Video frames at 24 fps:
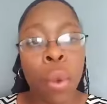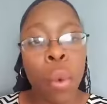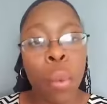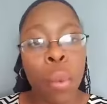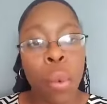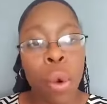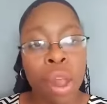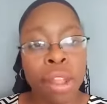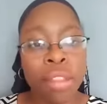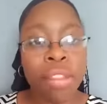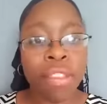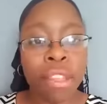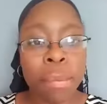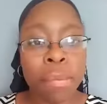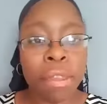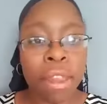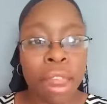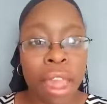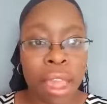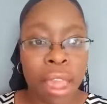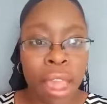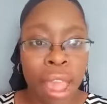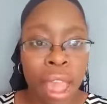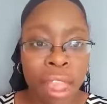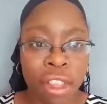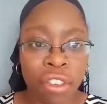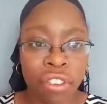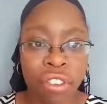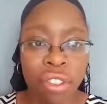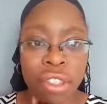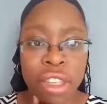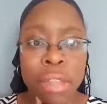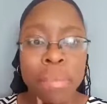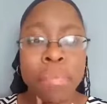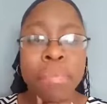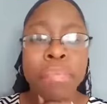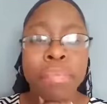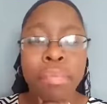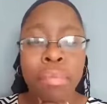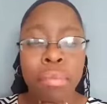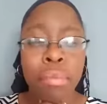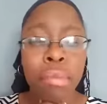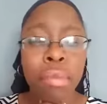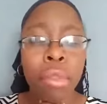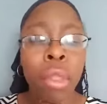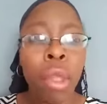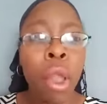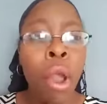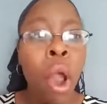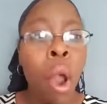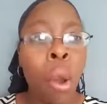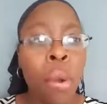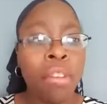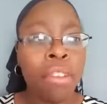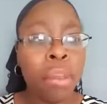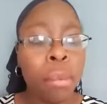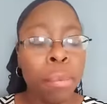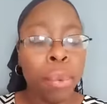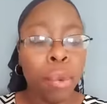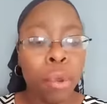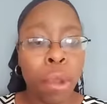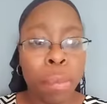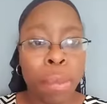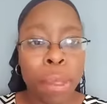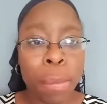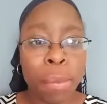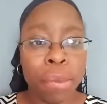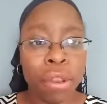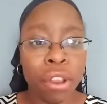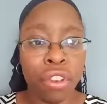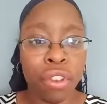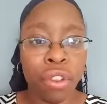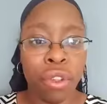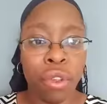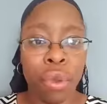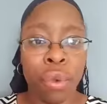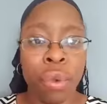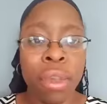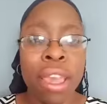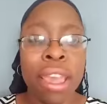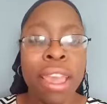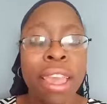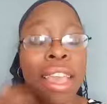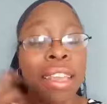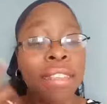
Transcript: One tip that I actually always implore people to do